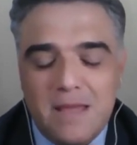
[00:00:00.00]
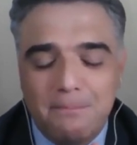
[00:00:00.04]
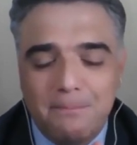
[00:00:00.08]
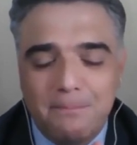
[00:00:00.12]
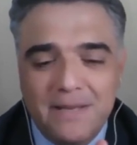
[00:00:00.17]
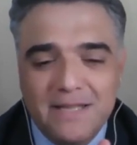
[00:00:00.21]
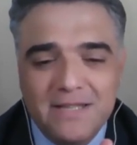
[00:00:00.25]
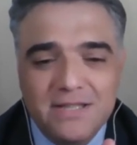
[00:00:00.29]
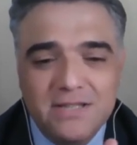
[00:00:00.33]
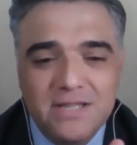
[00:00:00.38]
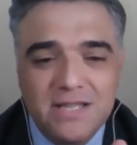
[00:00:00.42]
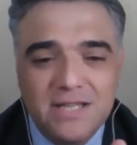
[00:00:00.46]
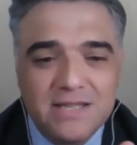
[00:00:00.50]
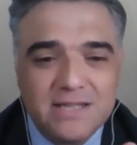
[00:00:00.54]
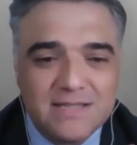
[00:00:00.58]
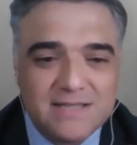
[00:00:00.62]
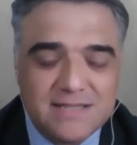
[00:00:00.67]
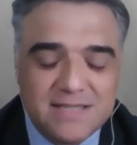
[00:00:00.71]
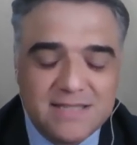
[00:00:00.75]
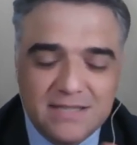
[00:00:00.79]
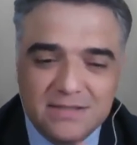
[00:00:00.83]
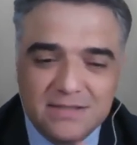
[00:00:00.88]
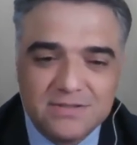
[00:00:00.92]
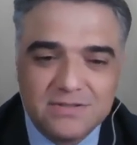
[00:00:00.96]
but that
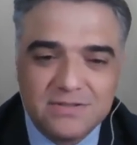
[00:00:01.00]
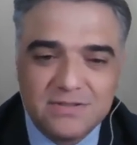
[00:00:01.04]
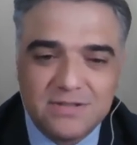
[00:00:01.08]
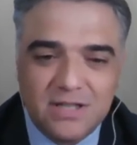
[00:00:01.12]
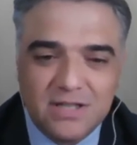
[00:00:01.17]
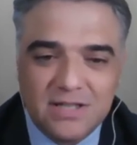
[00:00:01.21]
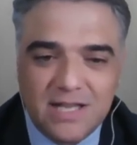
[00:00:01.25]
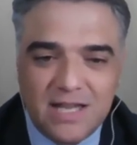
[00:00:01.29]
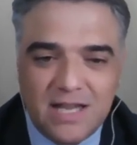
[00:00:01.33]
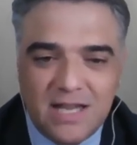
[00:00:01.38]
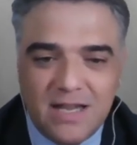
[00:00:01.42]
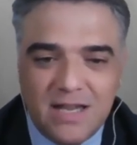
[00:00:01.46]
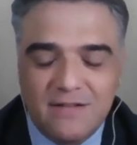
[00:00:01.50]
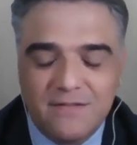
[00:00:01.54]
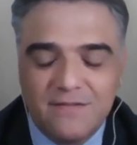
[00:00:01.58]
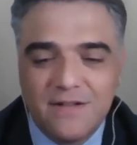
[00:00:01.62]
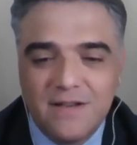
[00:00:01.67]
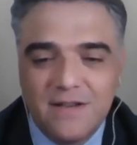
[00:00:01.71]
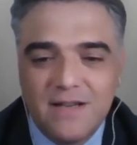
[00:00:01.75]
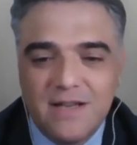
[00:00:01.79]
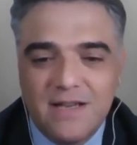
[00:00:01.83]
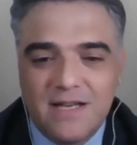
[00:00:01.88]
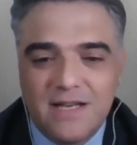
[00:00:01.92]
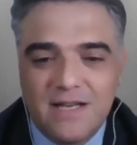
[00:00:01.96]
still do not have
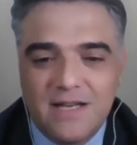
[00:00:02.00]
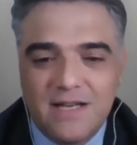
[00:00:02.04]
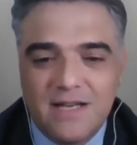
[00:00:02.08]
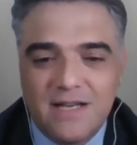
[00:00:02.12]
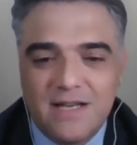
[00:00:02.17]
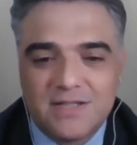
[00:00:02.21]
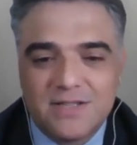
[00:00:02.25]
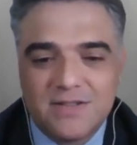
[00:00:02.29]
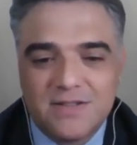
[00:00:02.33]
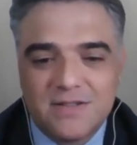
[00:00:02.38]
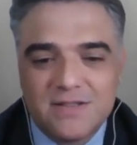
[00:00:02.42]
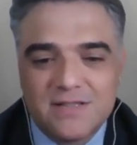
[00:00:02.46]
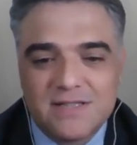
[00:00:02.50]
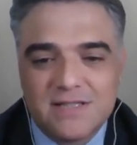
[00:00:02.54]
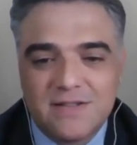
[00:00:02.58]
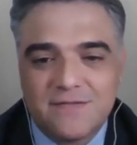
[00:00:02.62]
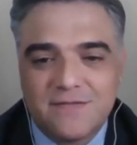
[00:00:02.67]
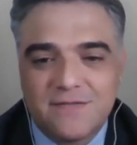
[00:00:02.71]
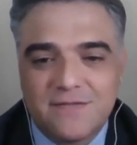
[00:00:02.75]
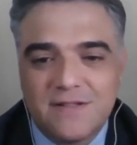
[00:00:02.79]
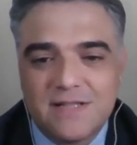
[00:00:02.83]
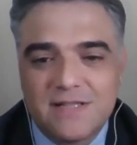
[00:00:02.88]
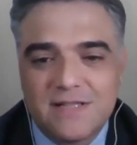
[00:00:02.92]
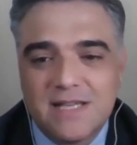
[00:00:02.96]
arterial
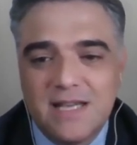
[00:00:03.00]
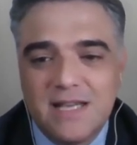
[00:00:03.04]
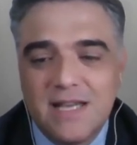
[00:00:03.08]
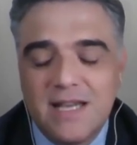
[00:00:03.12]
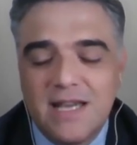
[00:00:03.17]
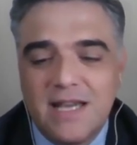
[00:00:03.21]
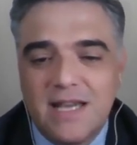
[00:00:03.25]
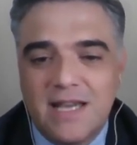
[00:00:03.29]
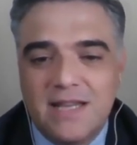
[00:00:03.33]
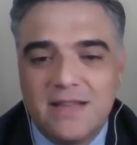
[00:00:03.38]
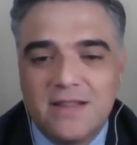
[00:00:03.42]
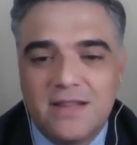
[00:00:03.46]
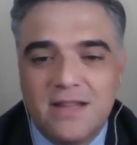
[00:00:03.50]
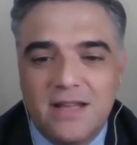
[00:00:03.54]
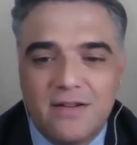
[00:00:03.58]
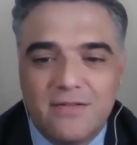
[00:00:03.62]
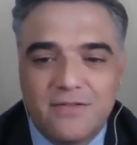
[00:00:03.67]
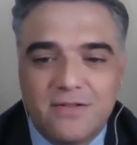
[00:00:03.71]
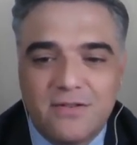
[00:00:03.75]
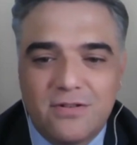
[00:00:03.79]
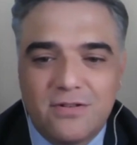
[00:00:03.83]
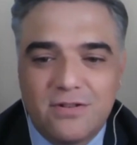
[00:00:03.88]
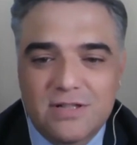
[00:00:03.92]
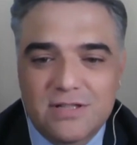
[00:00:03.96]
stiffness, and of
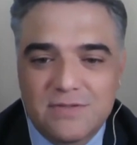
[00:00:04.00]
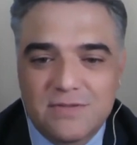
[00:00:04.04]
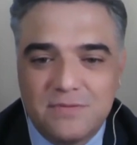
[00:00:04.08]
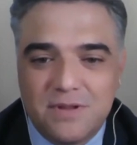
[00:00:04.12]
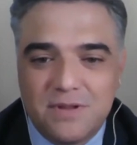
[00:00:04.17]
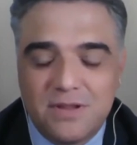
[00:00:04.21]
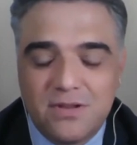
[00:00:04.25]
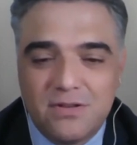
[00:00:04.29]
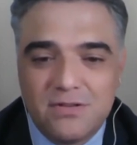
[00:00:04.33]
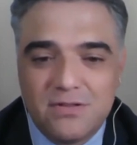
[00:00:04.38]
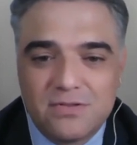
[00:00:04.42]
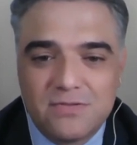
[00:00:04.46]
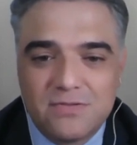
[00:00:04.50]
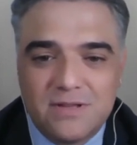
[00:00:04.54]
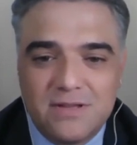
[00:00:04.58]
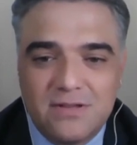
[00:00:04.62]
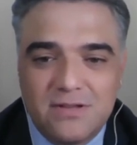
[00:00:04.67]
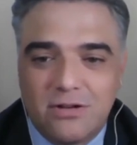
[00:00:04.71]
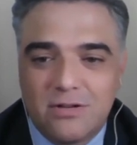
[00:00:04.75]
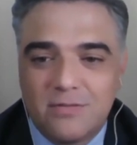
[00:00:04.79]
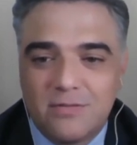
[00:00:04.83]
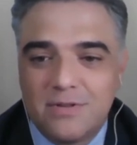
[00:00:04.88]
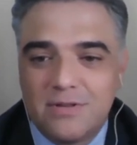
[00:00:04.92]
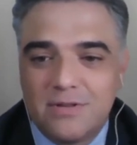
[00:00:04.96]
course with those with
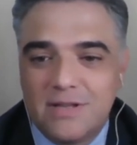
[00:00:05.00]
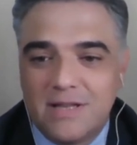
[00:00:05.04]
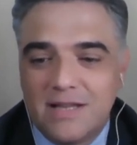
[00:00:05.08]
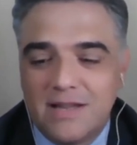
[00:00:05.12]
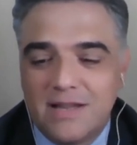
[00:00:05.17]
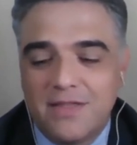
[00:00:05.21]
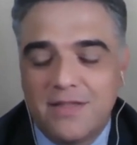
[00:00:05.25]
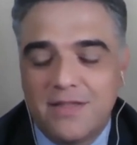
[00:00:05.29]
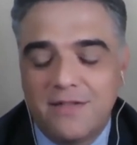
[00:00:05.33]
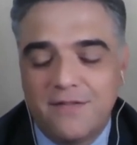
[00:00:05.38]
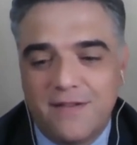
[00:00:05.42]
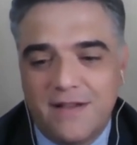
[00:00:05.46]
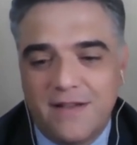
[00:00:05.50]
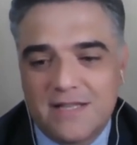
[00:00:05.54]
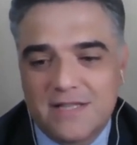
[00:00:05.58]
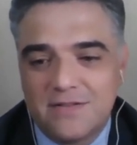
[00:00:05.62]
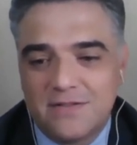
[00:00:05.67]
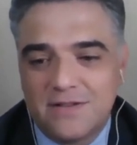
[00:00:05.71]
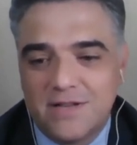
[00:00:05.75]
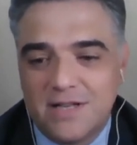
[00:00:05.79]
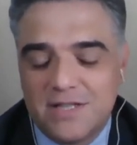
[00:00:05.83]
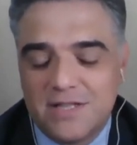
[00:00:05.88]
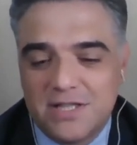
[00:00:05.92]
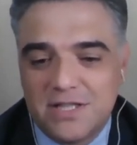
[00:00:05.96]
normal healthy
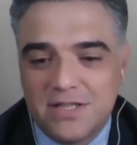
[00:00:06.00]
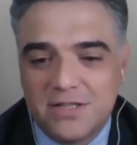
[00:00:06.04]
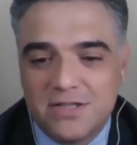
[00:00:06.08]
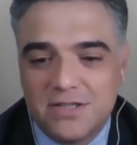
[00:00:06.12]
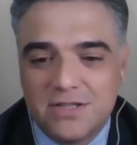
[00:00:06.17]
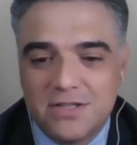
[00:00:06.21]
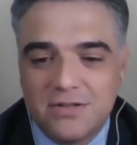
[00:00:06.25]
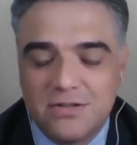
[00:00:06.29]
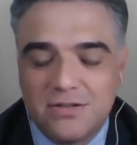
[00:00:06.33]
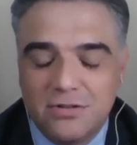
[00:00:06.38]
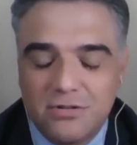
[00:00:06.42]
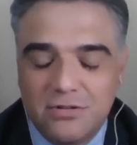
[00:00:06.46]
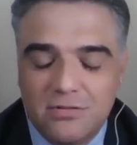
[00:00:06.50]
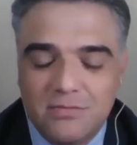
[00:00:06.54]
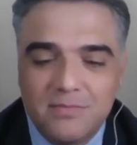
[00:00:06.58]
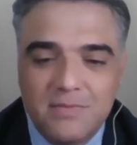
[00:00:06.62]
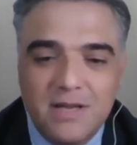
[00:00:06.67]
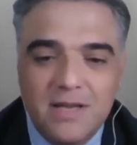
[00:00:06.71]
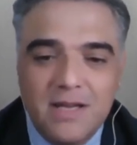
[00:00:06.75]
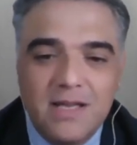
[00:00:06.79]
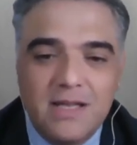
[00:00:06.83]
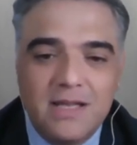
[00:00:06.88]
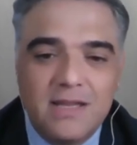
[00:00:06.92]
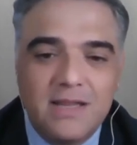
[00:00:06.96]
vascular aging, to whom
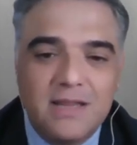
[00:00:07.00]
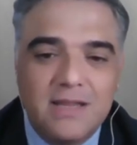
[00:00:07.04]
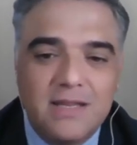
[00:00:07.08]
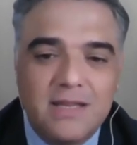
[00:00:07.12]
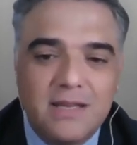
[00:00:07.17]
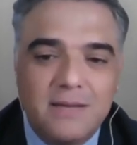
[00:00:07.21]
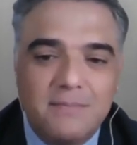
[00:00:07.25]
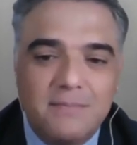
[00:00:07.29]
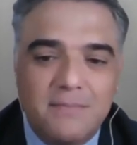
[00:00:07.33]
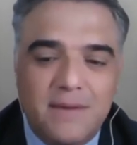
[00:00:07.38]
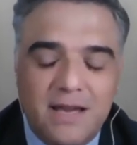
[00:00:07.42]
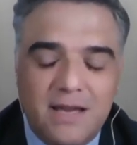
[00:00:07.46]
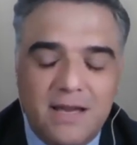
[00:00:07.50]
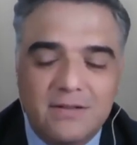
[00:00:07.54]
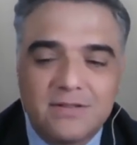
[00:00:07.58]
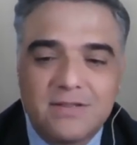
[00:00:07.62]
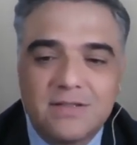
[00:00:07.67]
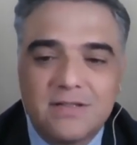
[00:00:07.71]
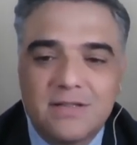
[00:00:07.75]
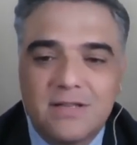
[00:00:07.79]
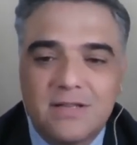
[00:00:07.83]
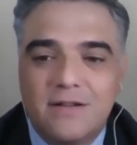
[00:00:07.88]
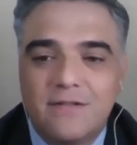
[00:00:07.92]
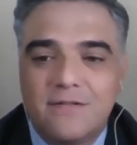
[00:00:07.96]
the
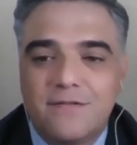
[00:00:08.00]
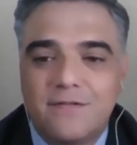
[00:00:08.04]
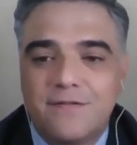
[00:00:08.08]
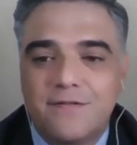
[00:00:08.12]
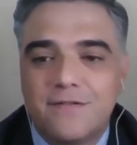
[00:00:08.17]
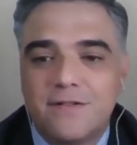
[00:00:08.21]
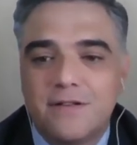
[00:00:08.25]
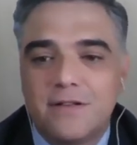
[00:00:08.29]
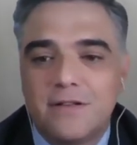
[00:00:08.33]
amount of